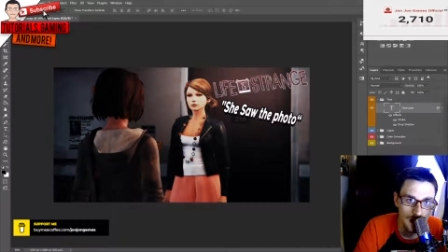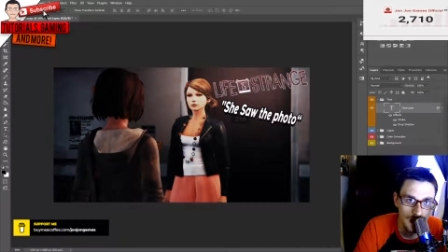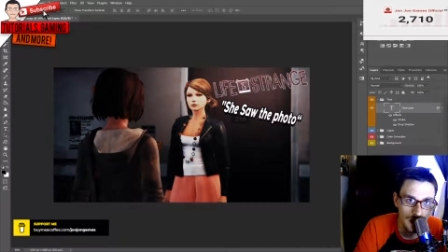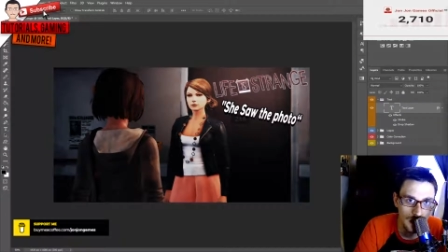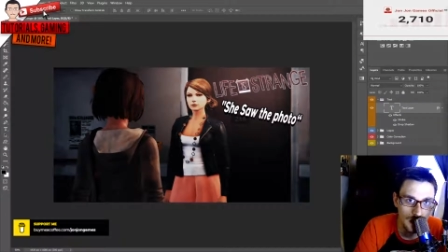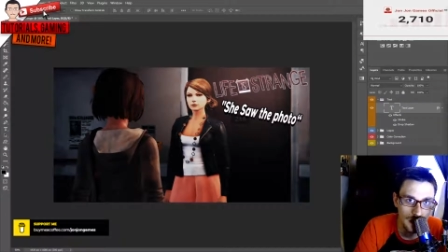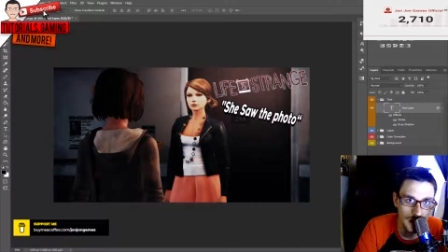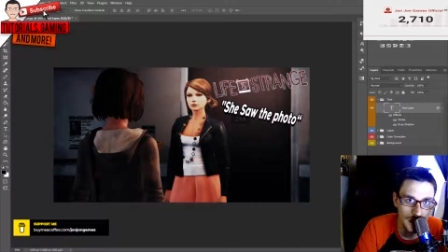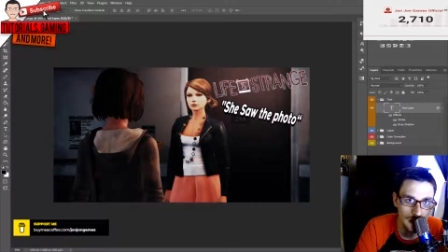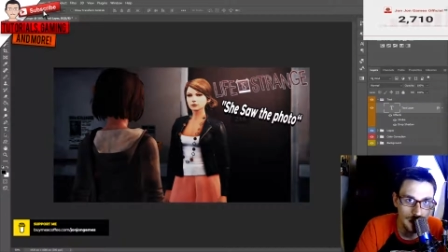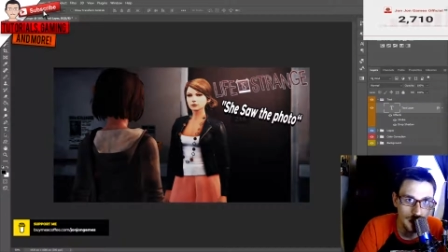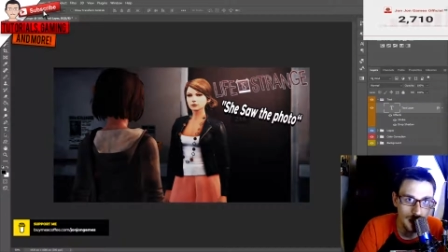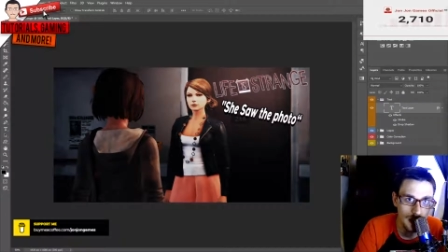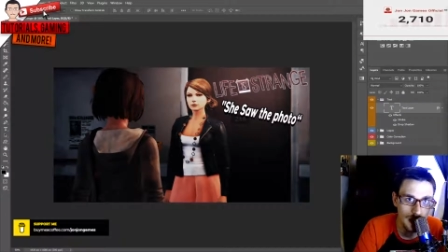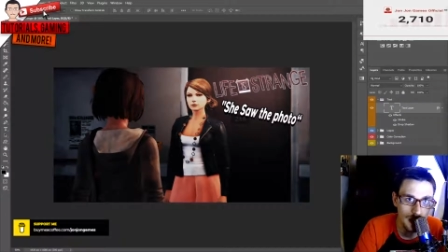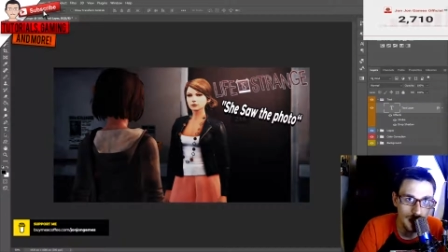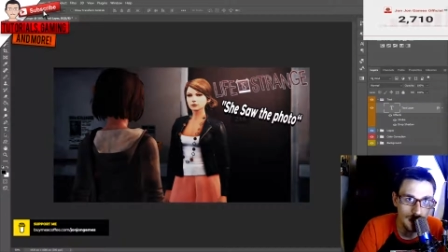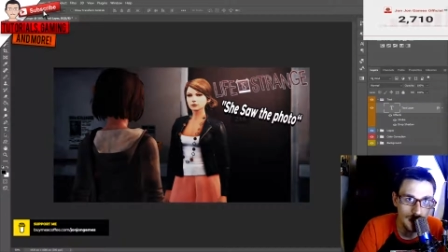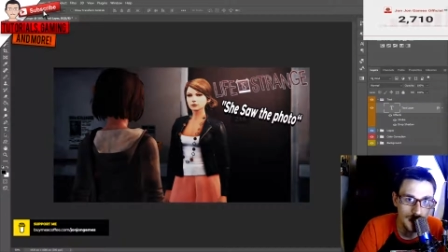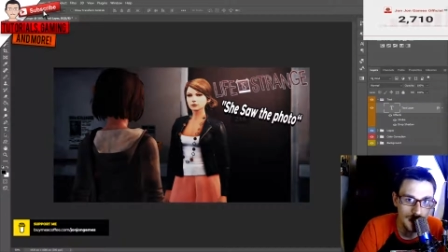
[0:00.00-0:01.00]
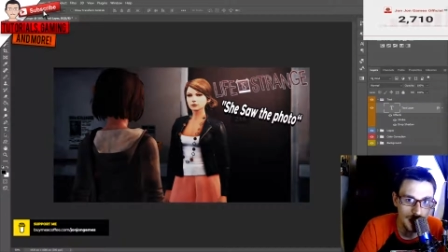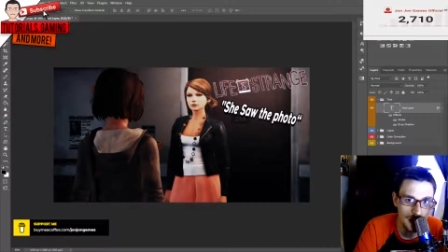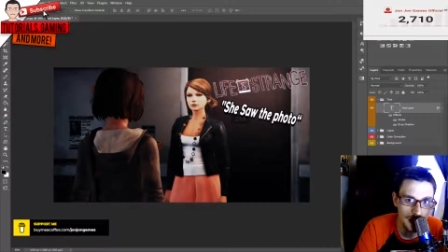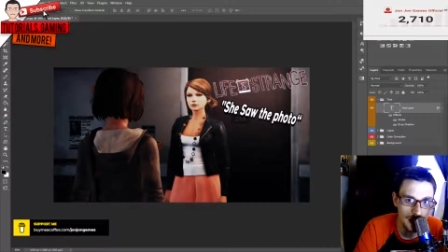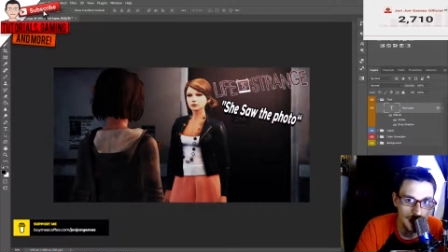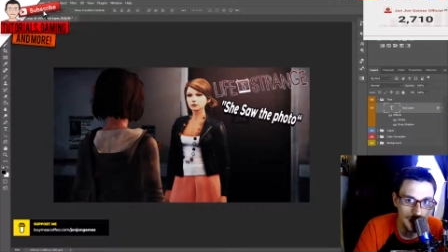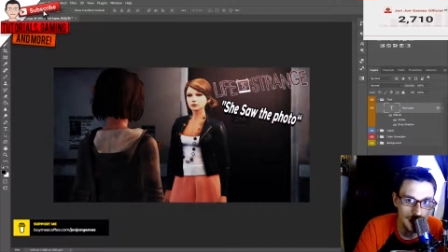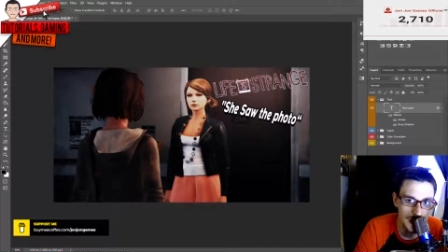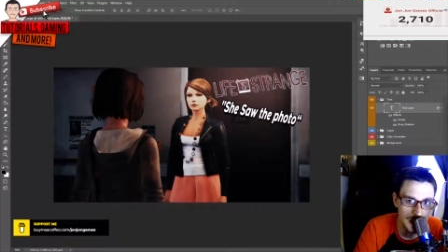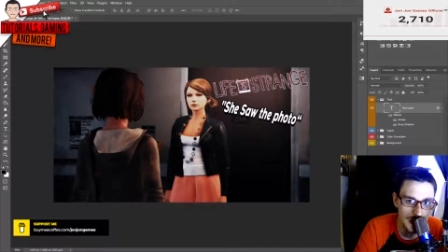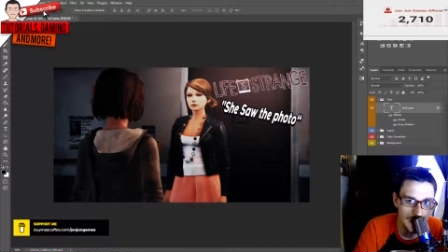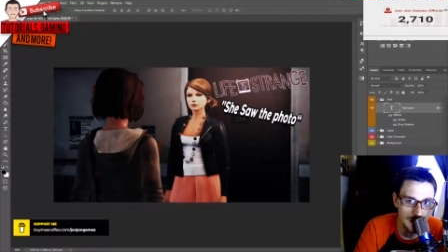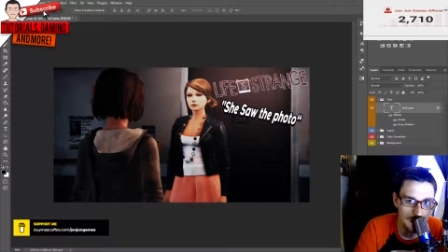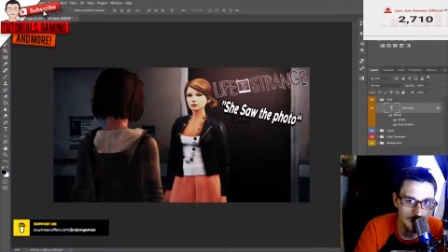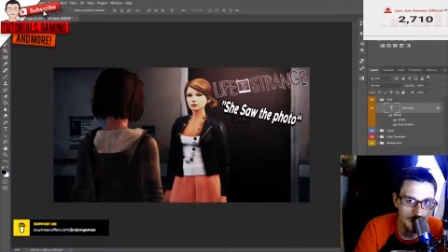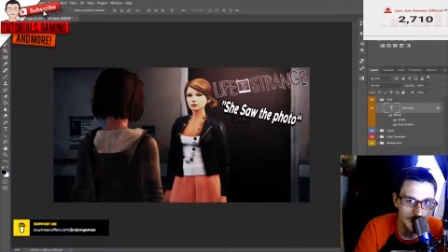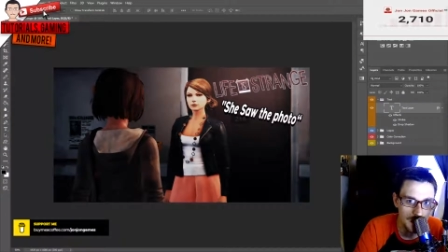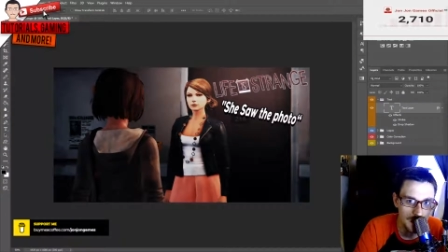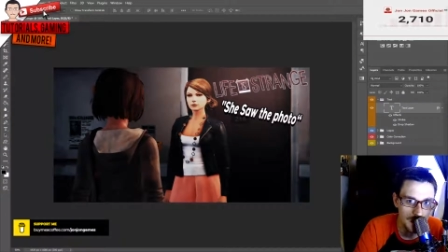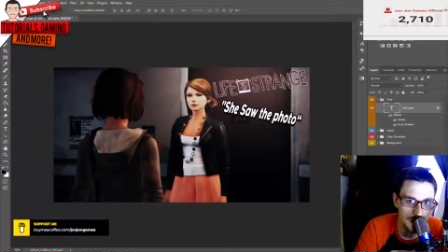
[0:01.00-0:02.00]
creative cloud so I can use it
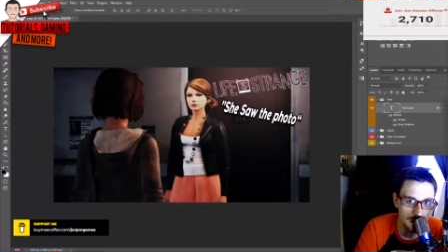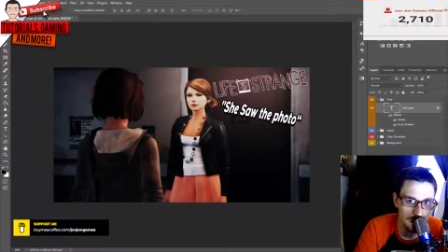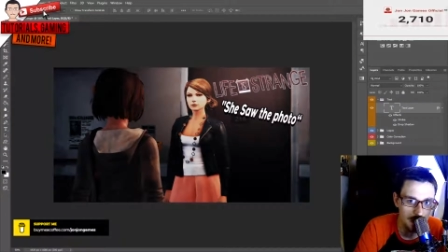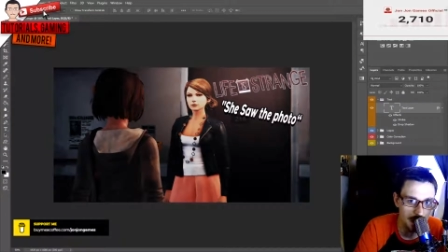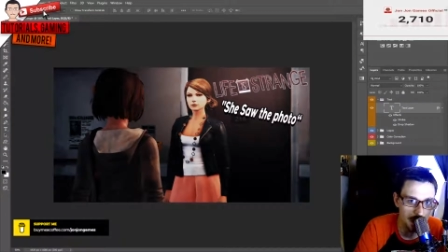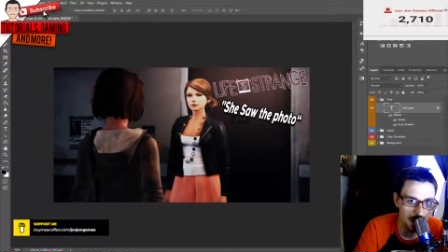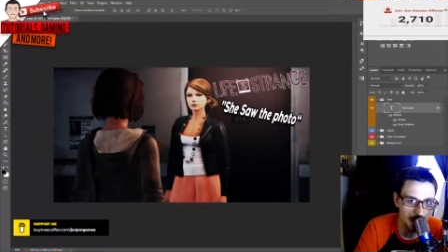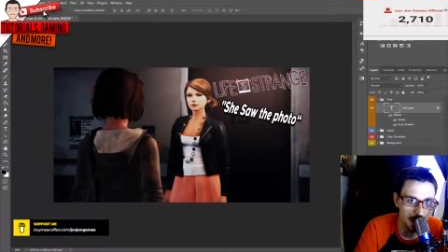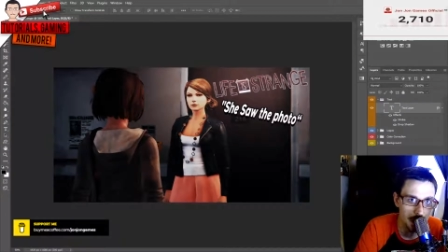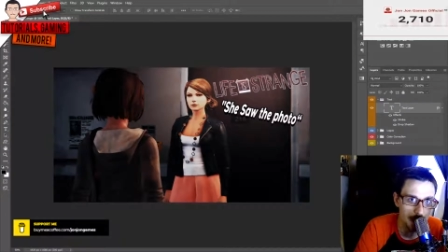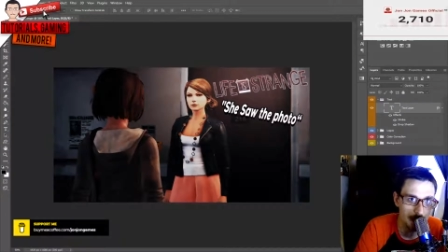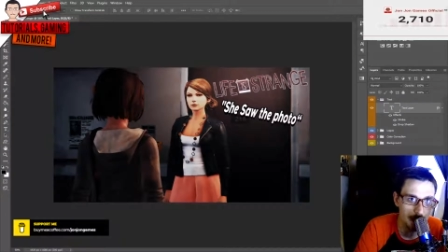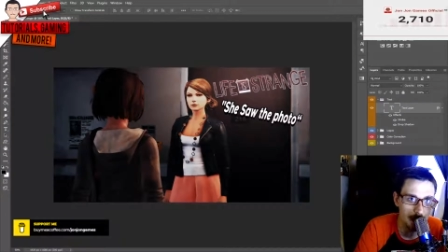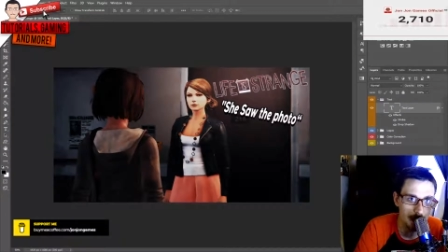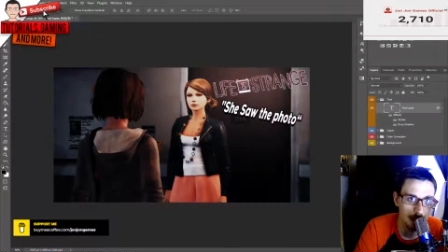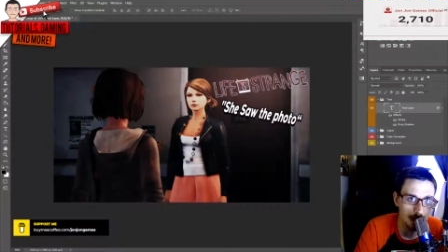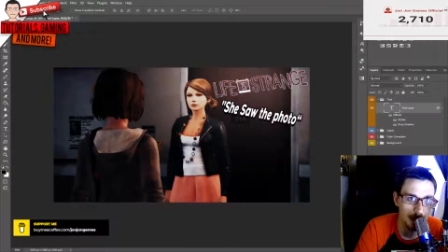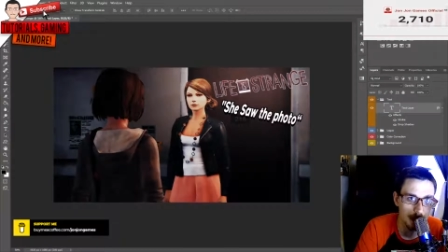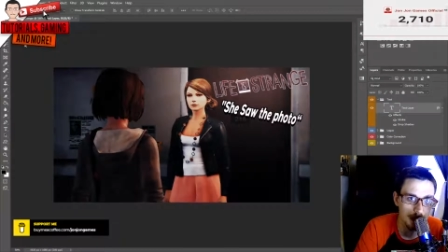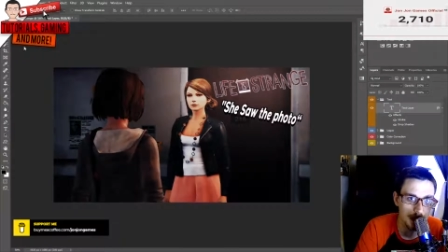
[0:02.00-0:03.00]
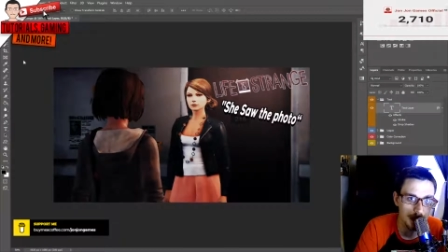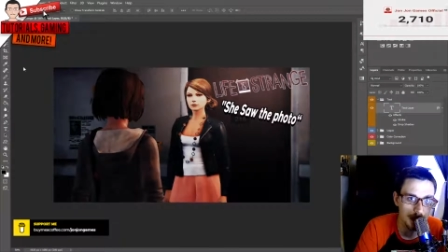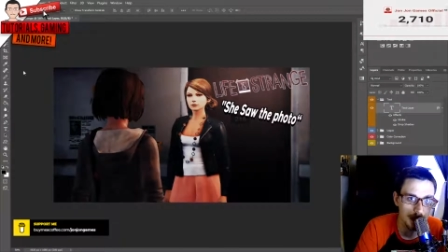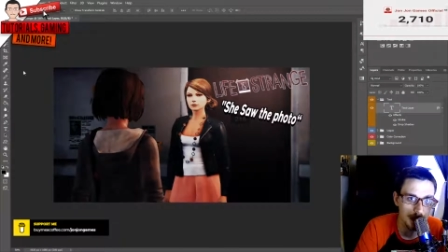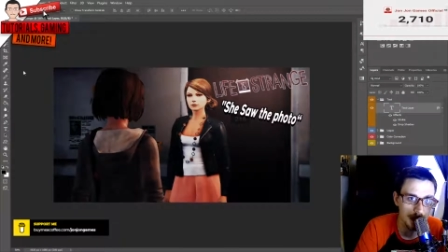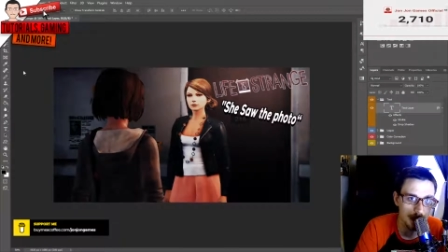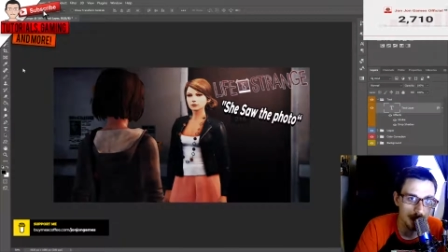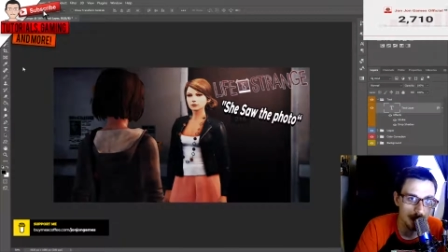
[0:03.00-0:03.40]
for future use.